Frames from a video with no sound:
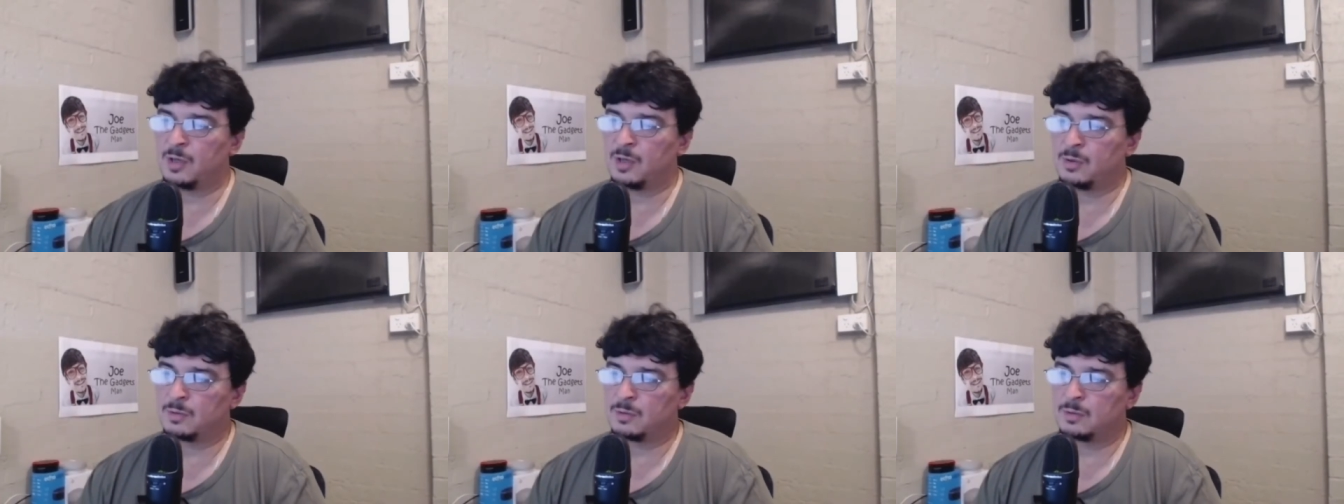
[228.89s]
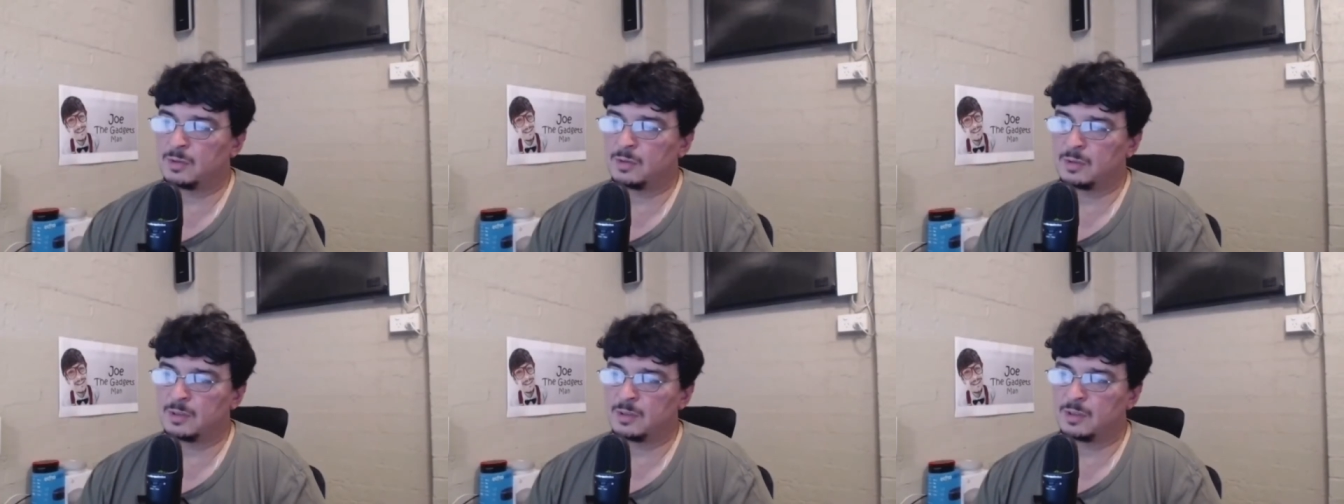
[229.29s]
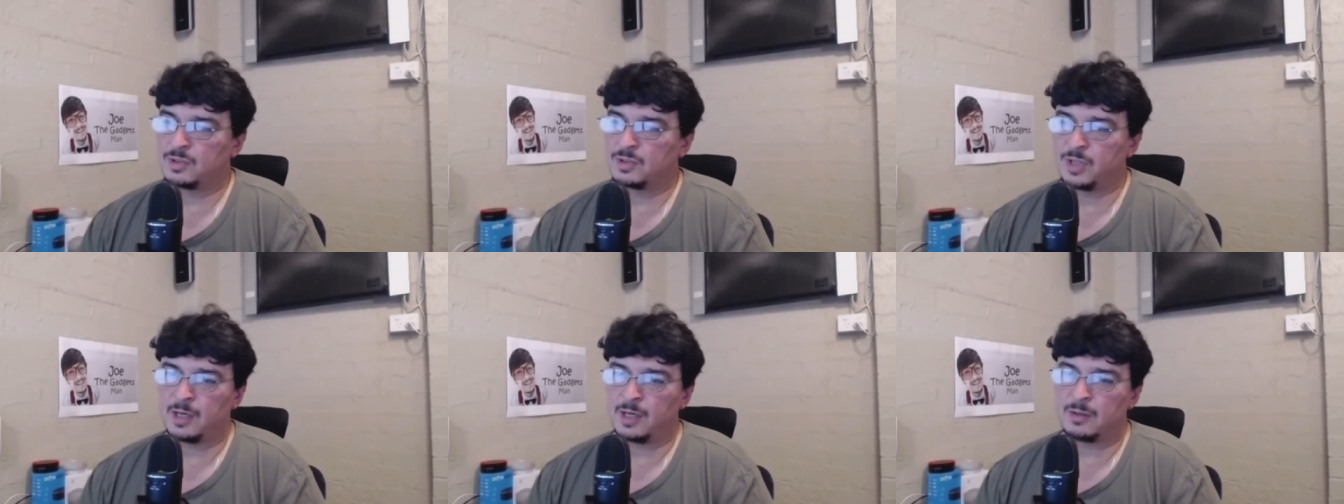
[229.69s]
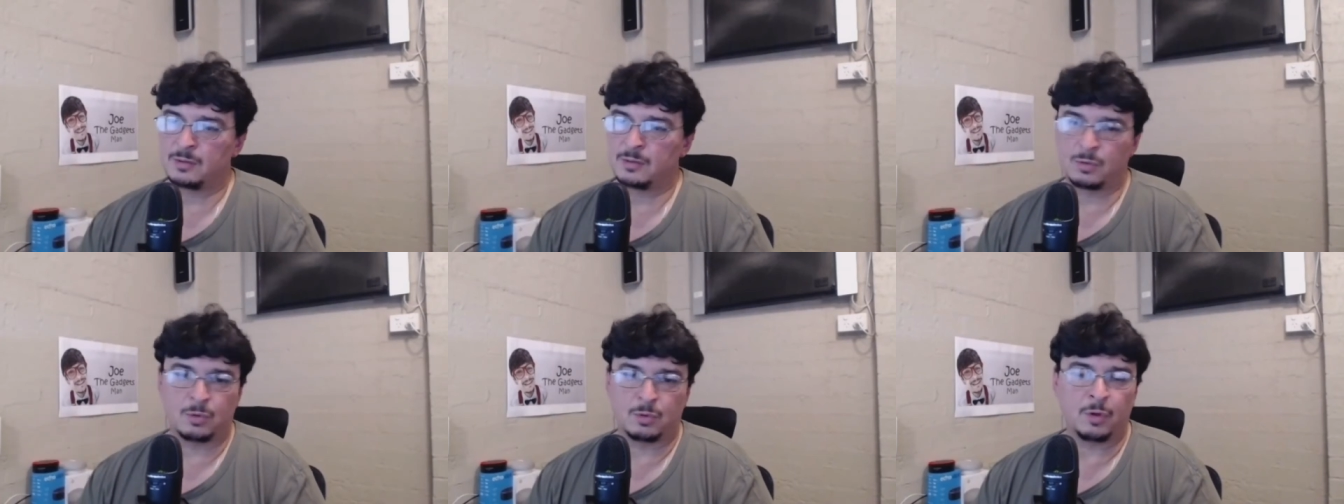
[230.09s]
no sound
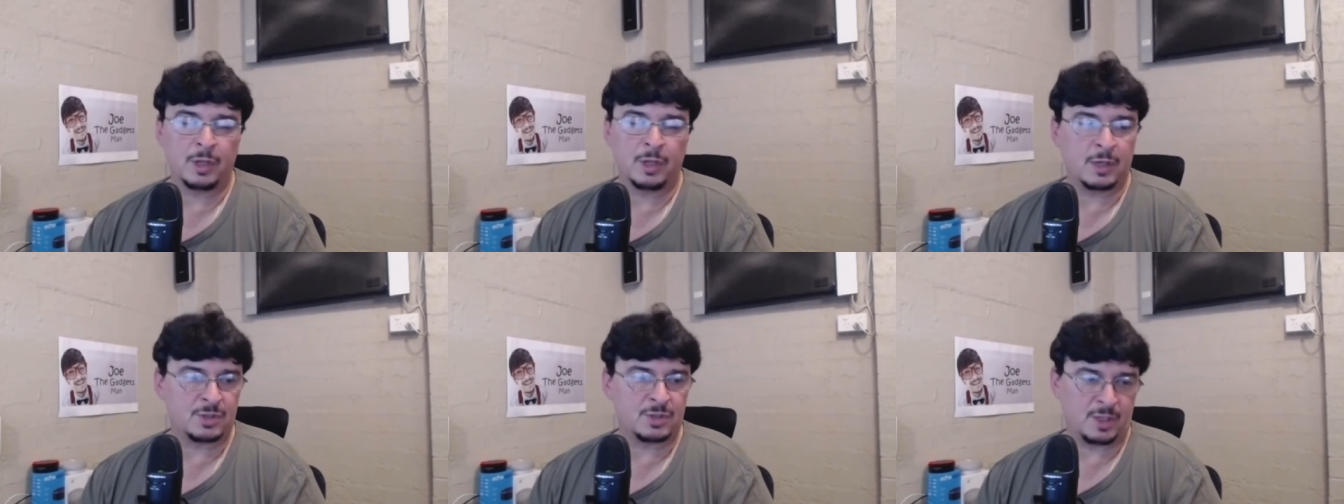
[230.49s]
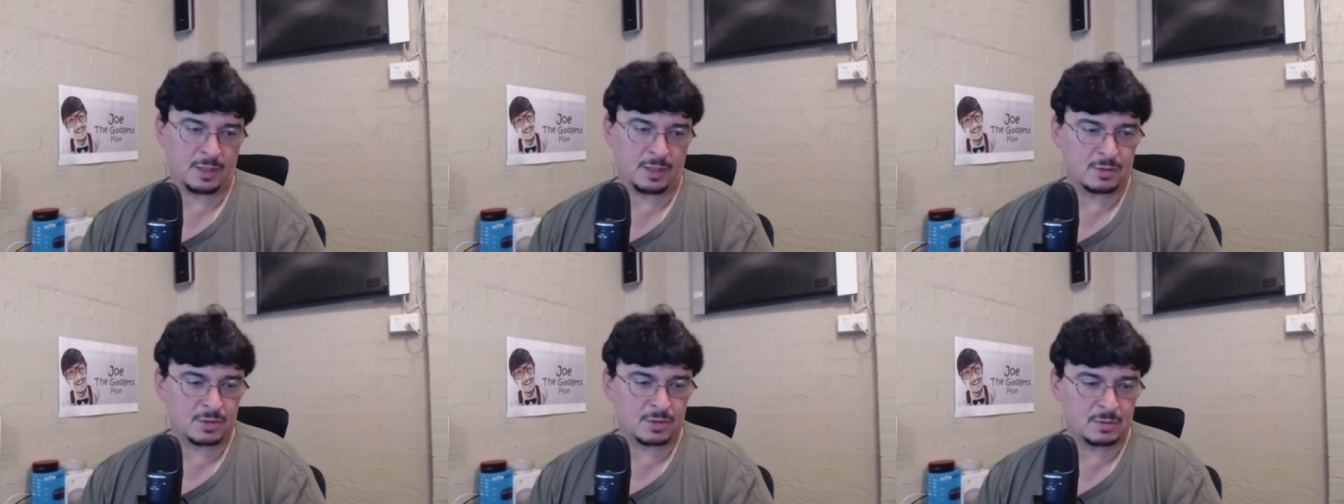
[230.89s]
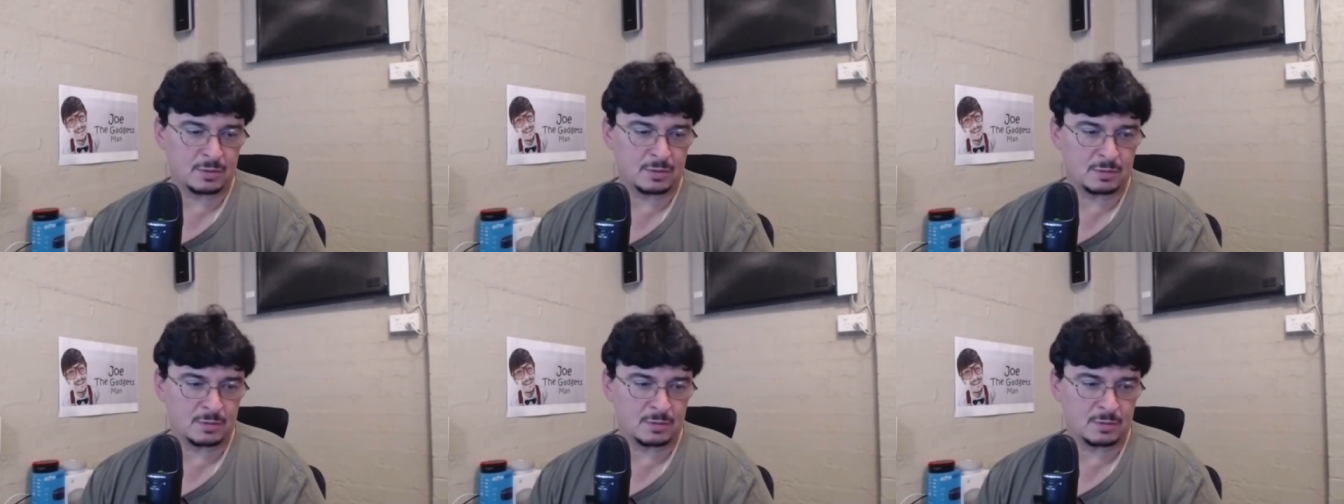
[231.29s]
or audio settings.